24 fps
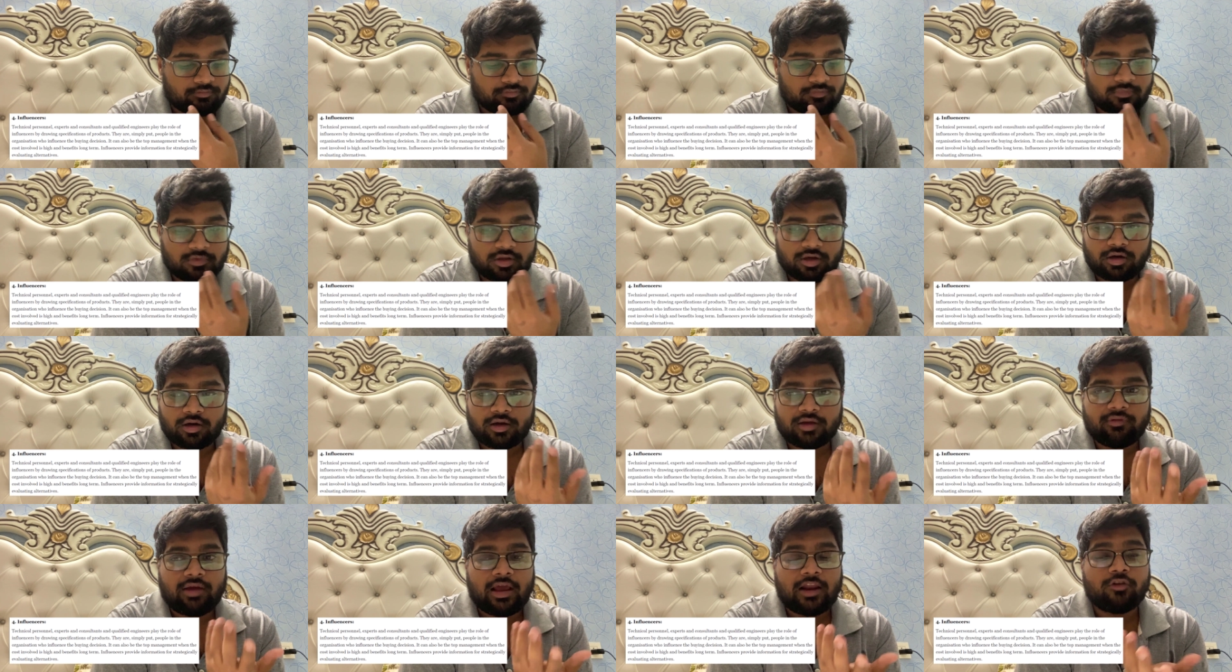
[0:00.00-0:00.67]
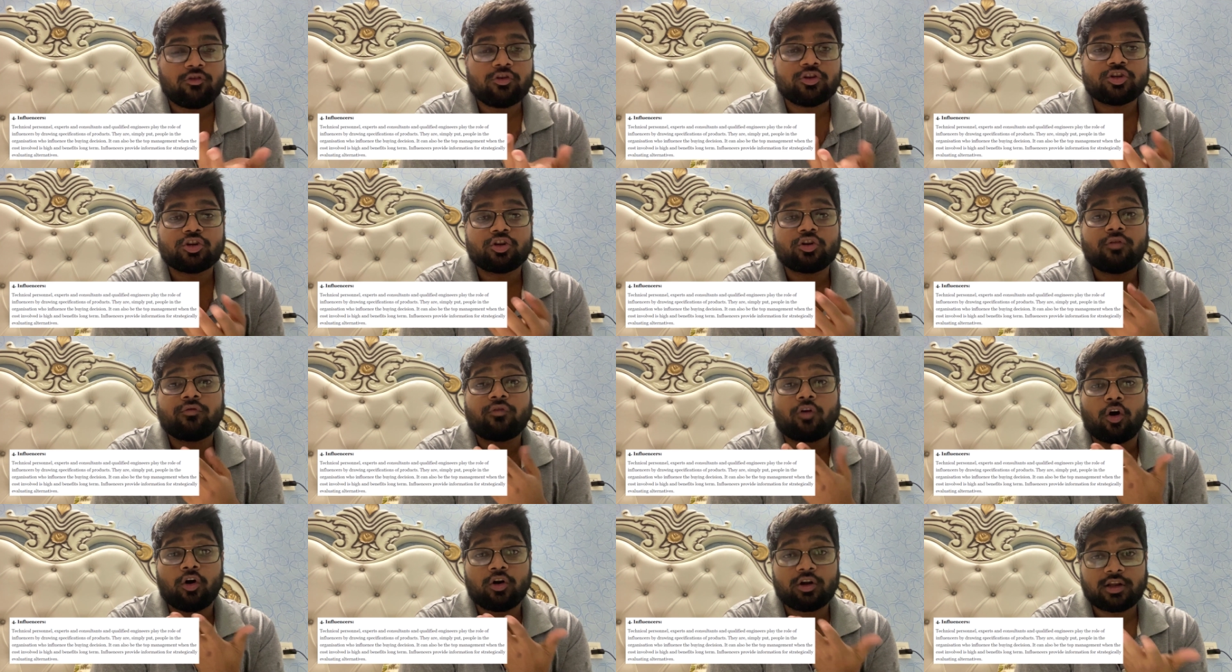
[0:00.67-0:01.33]
the evaluation
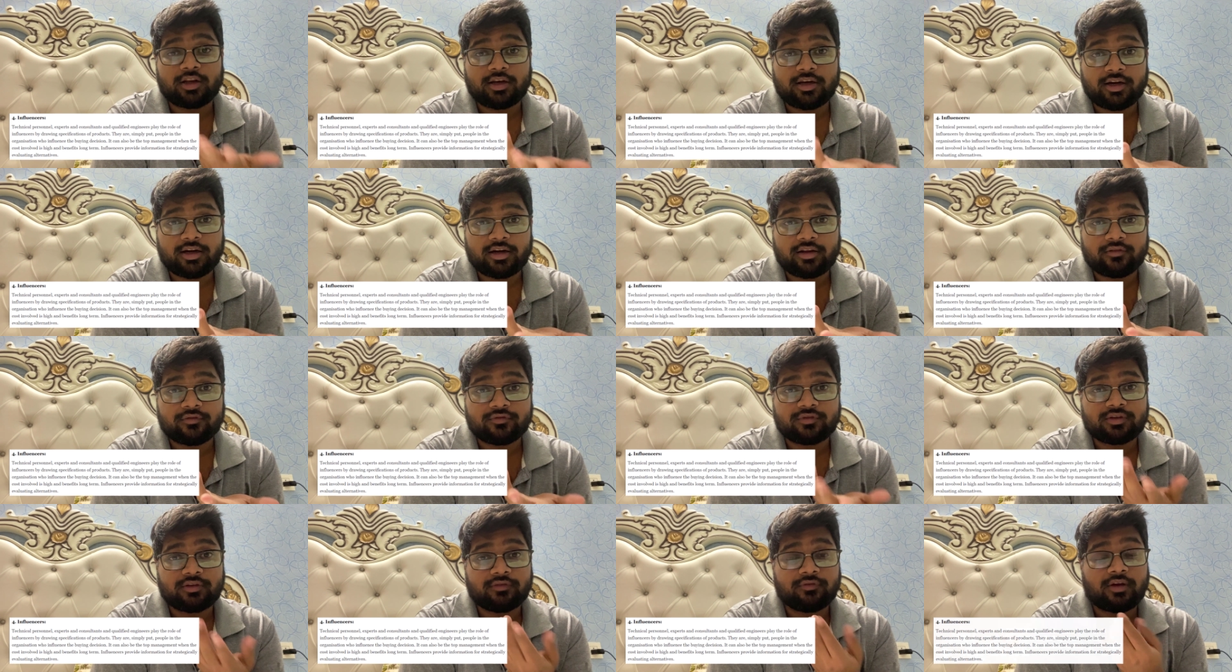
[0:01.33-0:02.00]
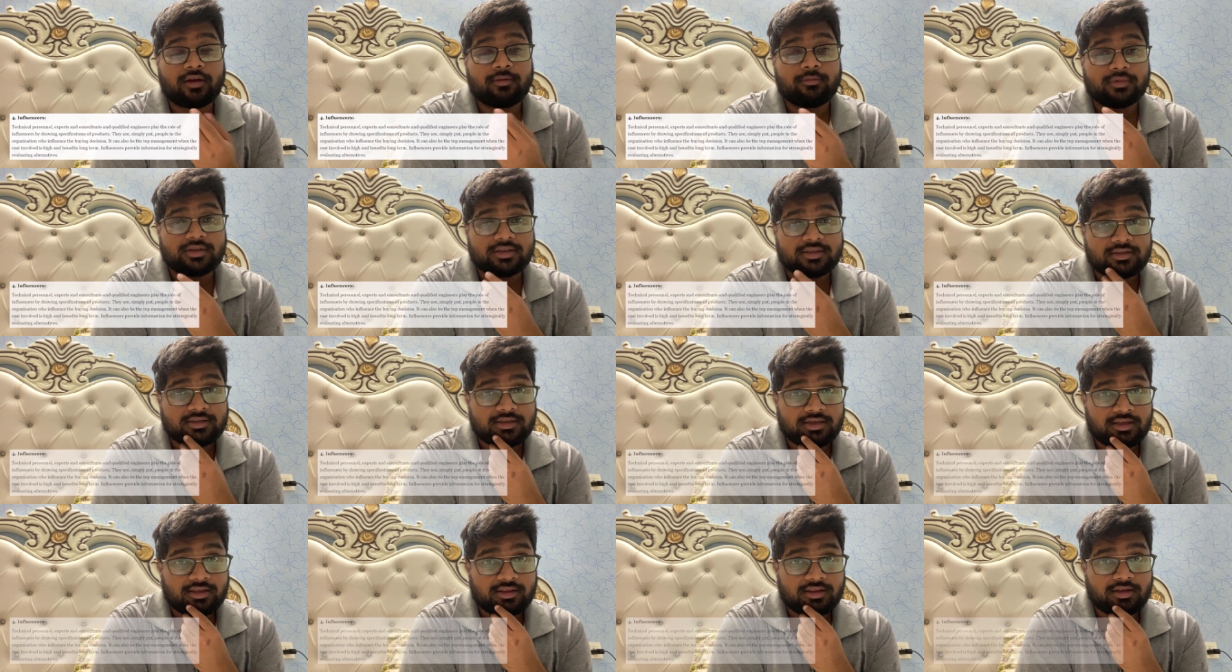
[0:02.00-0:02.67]
of alternatives if i must
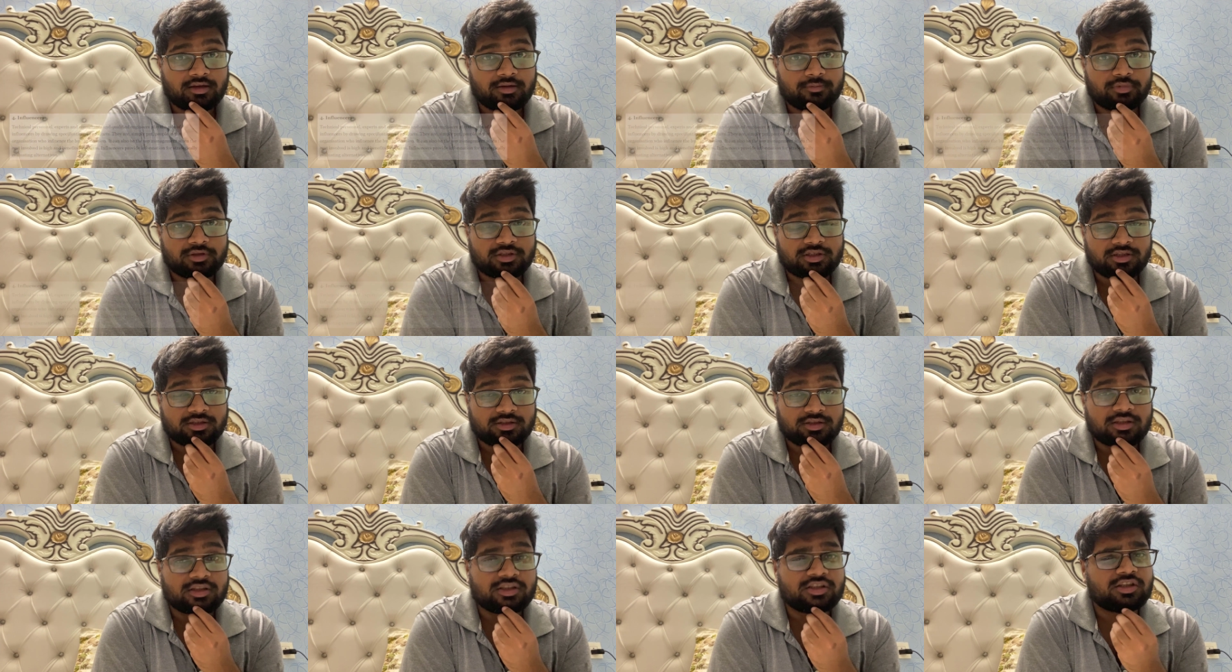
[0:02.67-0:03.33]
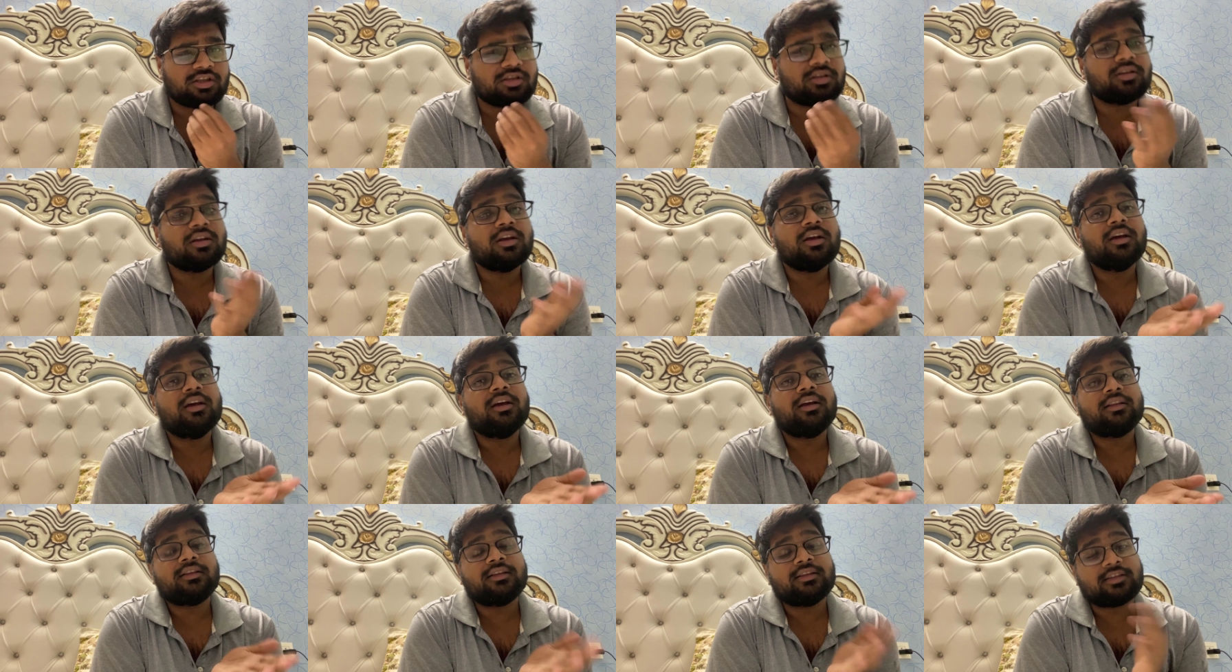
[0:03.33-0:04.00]
say in the purchase decision
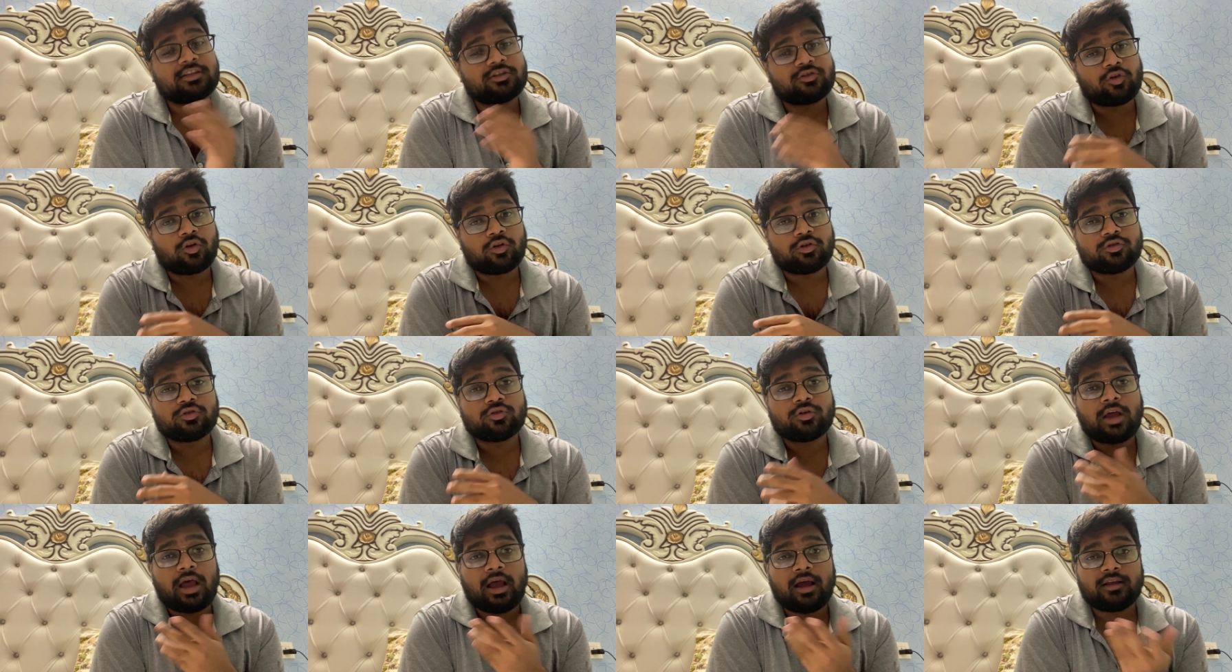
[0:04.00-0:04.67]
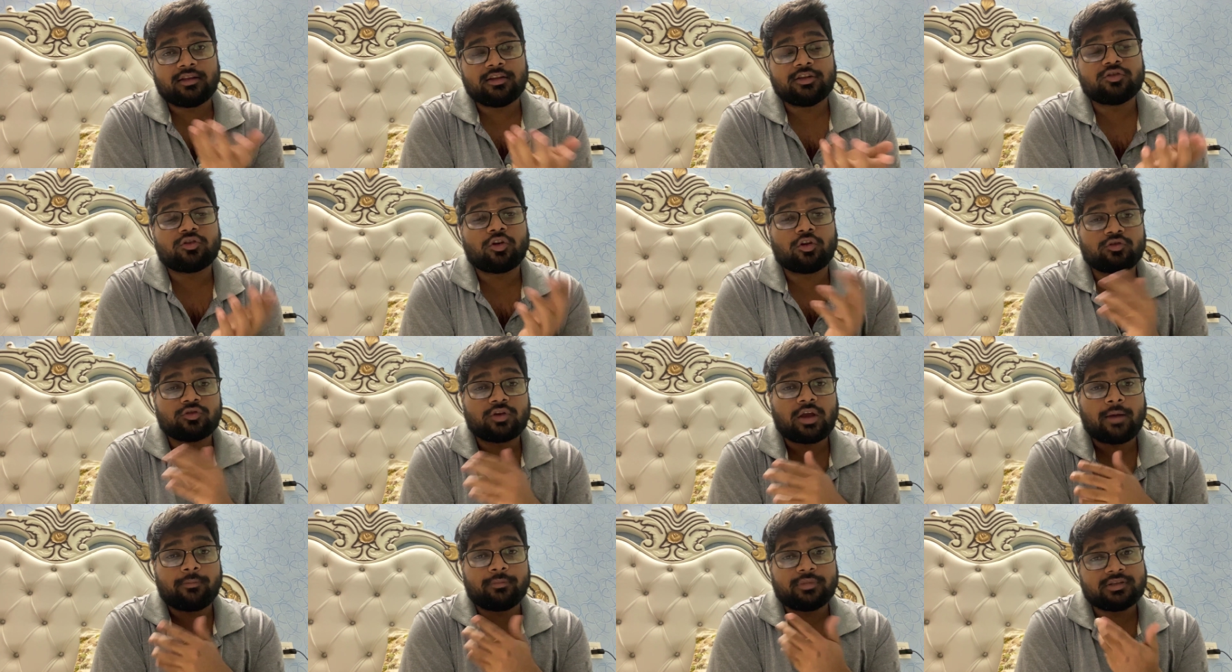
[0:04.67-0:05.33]
this is also this
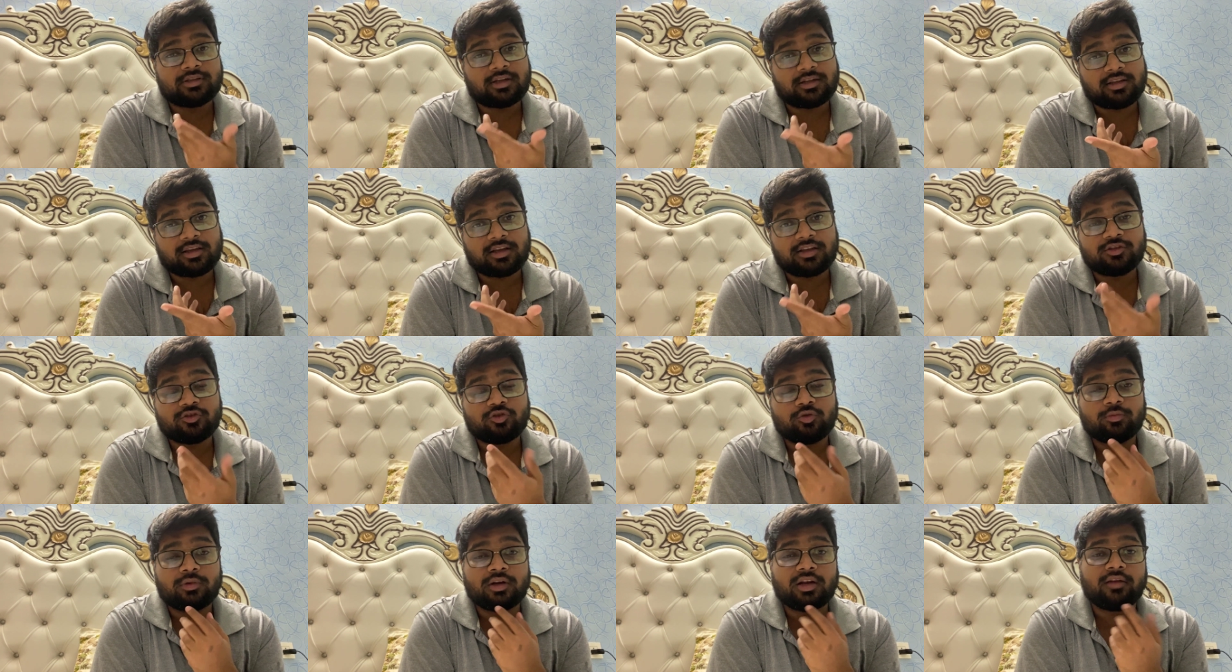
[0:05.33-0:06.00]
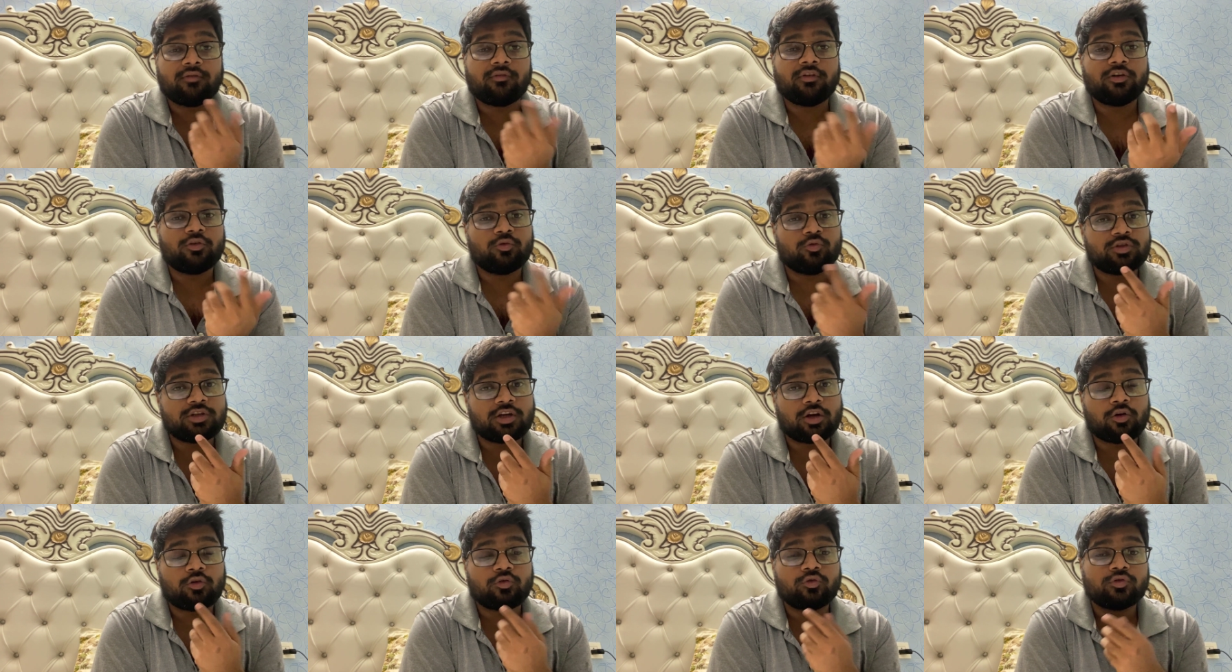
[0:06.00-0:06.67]
also happens at the consumer level do
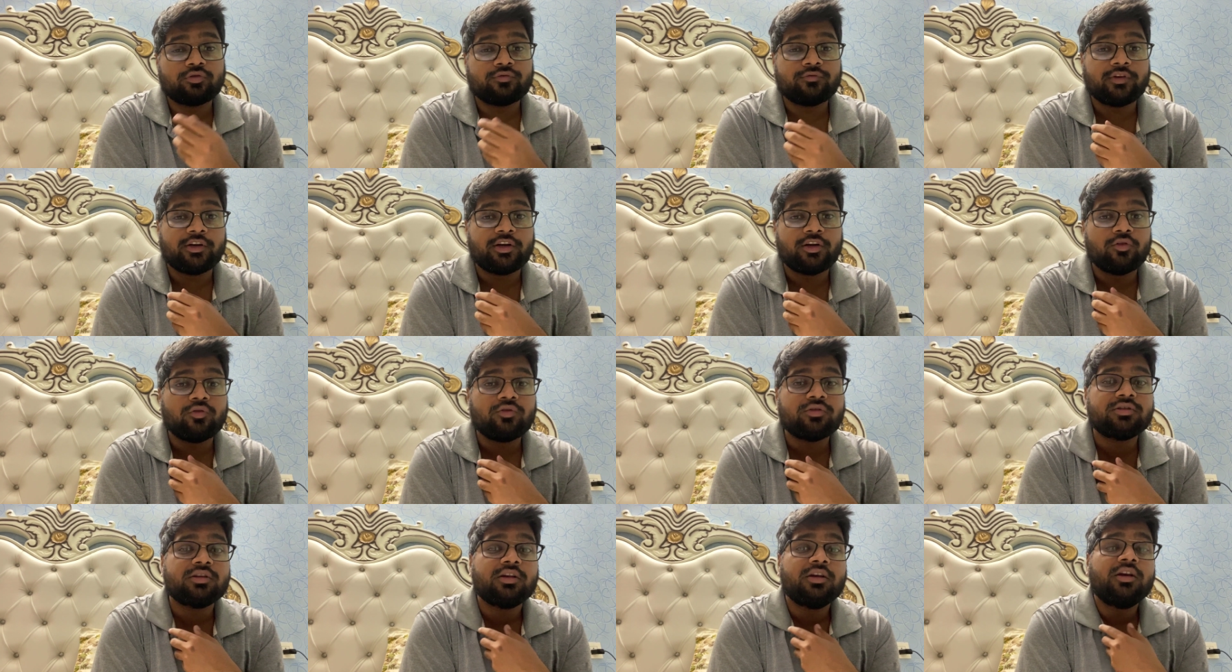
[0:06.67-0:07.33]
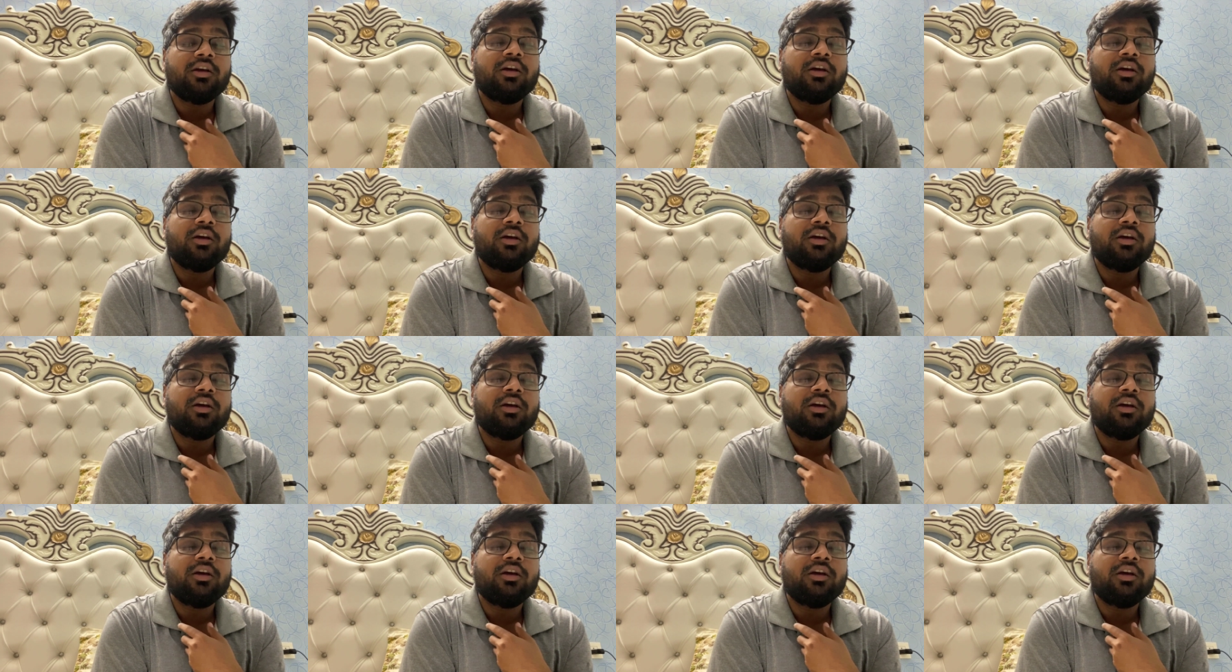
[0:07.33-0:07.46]
check out those videos